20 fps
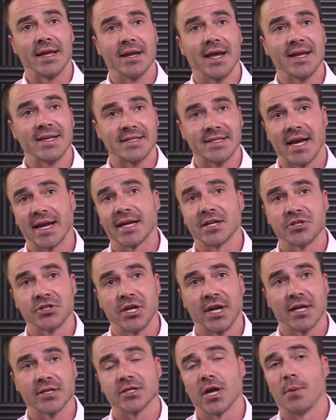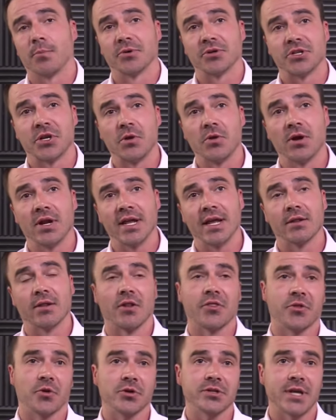a second chance opportunity, and the
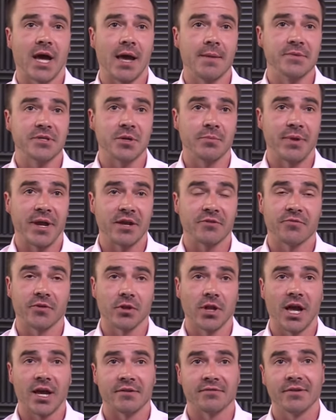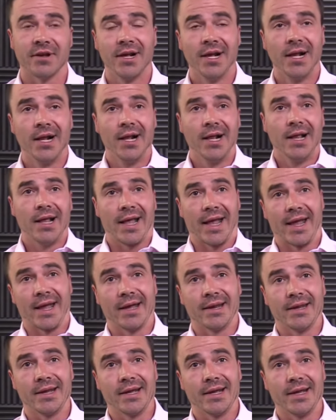third time is a ban for life.
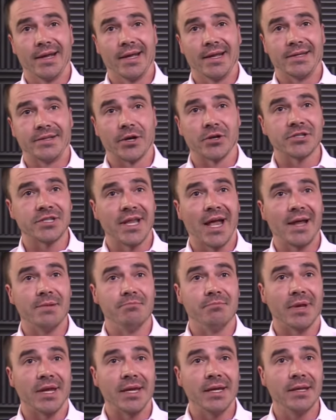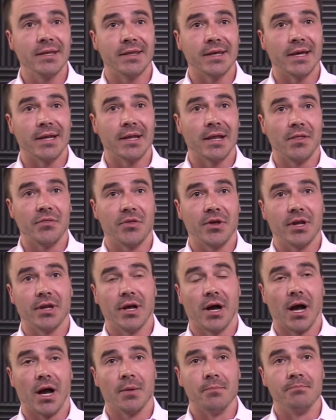And does that mean that, that,
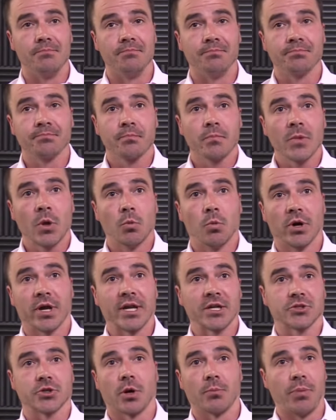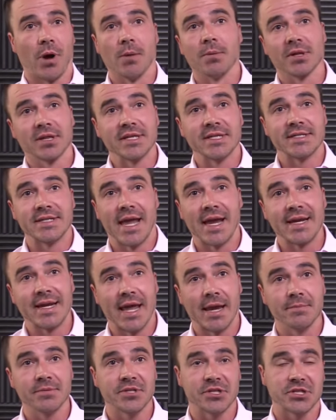um, we're going to start publicly saying
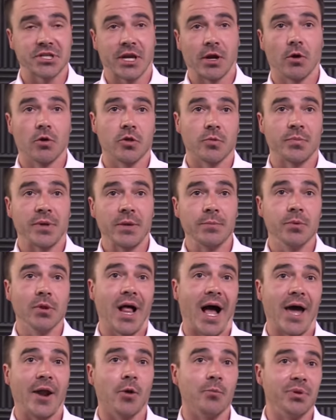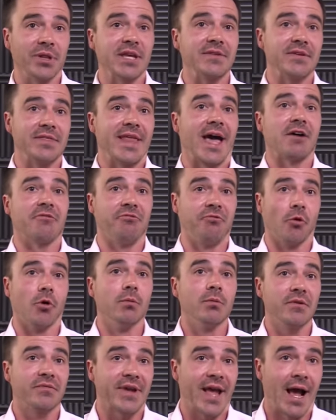names to scare other people. I don't believe in that
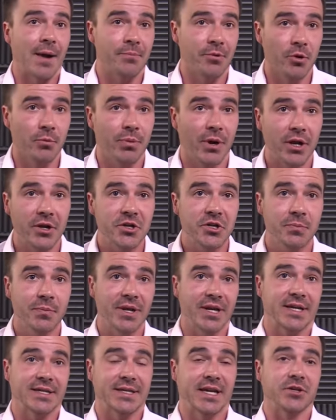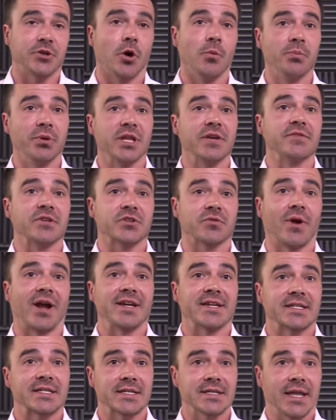form of capital punishment because I don't believe it's
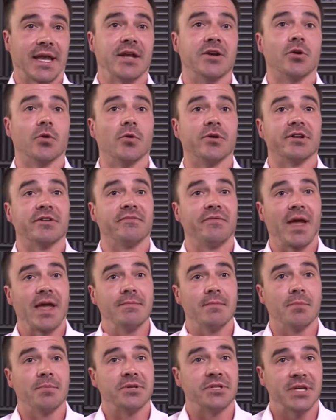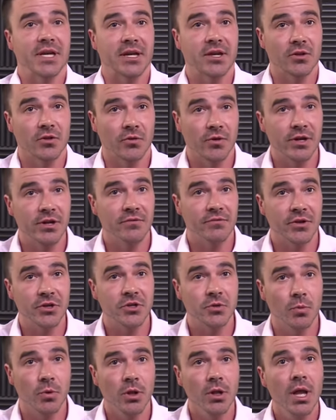right to slander or defame a particular
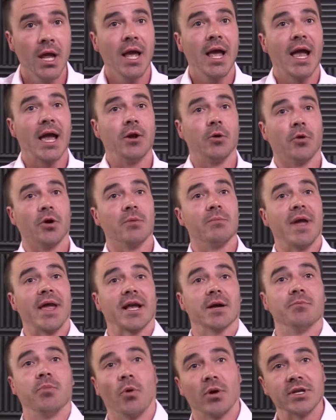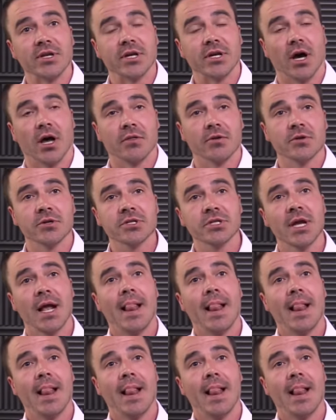individual in order to make a point to others.